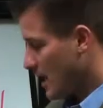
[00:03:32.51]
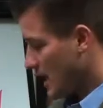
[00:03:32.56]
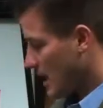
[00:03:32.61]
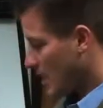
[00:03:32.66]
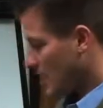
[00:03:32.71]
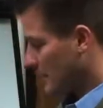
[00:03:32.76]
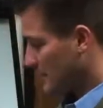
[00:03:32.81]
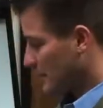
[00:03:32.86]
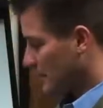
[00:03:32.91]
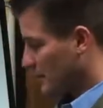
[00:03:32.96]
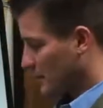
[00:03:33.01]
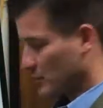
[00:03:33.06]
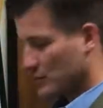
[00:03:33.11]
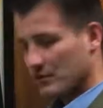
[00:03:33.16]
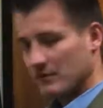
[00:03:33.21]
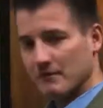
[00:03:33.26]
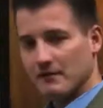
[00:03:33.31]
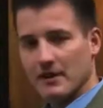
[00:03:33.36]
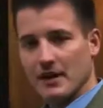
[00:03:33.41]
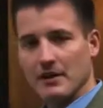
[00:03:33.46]
but
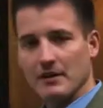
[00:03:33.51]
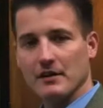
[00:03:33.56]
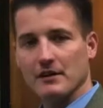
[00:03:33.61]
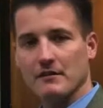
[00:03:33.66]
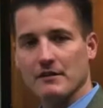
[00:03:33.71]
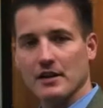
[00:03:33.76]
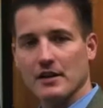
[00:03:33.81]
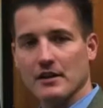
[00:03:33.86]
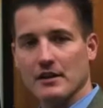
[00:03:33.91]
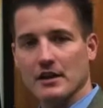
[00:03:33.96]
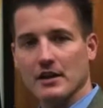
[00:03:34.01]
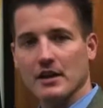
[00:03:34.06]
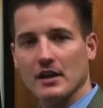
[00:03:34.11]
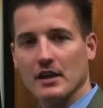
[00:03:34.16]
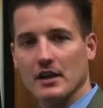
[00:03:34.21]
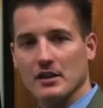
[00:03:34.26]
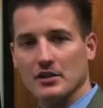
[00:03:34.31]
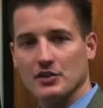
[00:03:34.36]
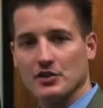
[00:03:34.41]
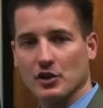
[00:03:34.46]
those are very, very
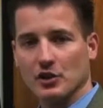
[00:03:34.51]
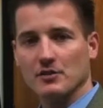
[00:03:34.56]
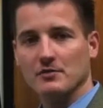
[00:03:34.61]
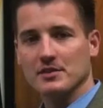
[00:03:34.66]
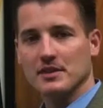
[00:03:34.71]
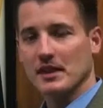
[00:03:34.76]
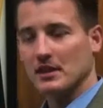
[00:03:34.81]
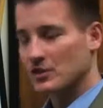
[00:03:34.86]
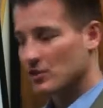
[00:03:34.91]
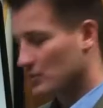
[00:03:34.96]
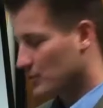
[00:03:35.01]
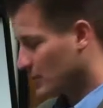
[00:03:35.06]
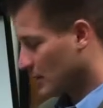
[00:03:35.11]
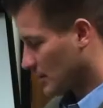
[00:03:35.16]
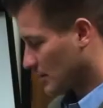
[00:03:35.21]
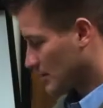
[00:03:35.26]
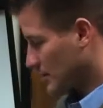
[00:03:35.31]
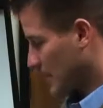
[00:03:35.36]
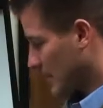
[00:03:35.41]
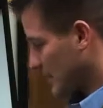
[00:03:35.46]
circumstantial
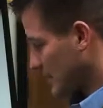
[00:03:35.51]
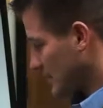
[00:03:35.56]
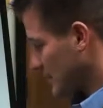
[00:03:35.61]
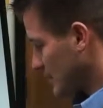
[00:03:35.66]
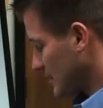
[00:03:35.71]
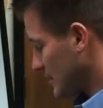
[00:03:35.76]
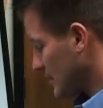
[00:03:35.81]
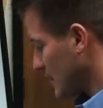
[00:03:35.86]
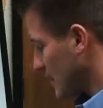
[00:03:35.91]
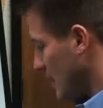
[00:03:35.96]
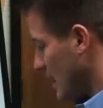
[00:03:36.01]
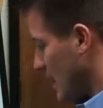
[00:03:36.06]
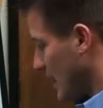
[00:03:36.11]
circumstances.